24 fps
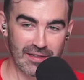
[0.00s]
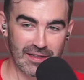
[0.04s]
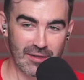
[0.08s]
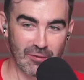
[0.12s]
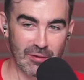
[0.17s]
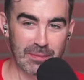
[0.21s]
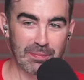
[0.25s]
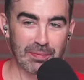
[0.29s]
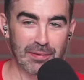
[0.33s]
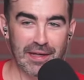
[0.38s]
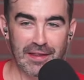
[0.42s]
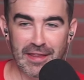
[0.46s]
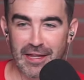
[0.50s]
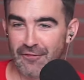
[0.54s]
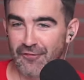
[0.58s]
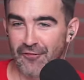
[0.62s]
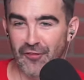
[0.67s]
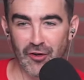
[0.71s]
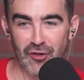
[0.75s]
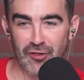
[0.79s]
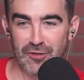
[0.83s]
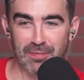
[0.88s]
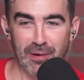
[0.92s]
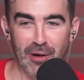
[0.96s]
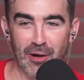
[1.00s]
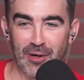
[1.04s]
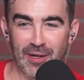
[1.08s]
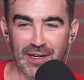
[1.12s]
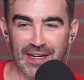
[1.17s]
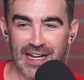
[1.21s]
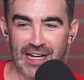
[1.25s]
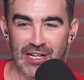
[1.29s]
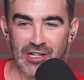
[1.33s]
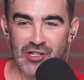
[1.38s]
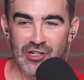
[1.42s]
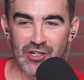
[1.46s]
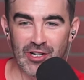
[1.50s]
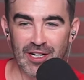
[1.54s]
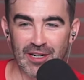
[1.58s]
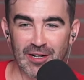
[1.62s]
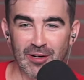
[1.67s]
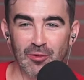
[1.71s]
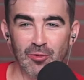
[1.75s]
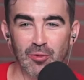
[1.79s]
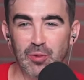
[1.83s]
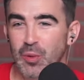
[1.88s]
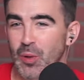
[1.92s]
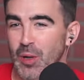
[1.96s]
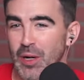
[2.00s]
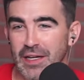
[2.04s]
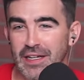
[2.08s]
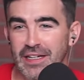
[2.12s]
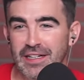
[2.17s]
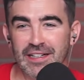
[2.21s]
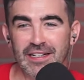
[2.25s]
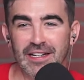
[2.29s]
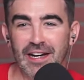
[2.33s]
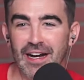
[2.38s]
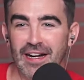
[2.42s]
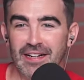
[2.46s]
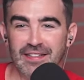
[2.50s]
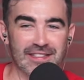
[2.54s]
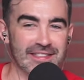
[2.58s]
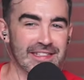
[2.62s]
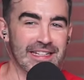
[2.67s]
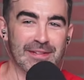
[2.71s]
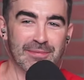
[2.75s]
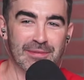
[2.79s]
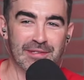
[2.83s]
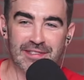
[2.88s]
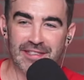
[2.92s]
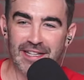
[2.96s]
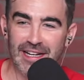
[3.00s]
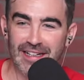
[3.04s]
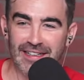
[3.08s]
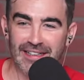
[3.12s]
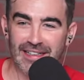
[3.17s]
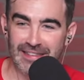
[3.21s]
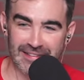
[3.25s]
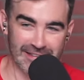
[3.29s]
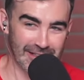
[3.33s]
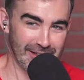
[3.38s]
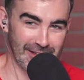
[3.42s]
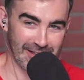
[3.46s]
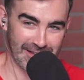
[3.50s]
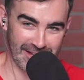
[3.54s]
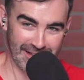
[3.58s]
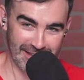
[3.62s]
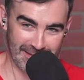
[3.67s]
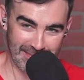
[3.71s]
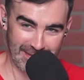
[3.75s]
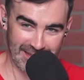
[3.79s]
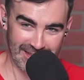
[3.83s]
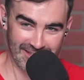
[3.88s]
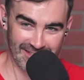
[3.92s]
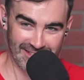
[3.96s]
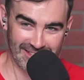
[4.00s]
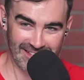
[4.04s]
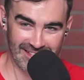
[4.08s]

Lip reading: Can we play that first part again, Sean? What in God's name is that guy talking about?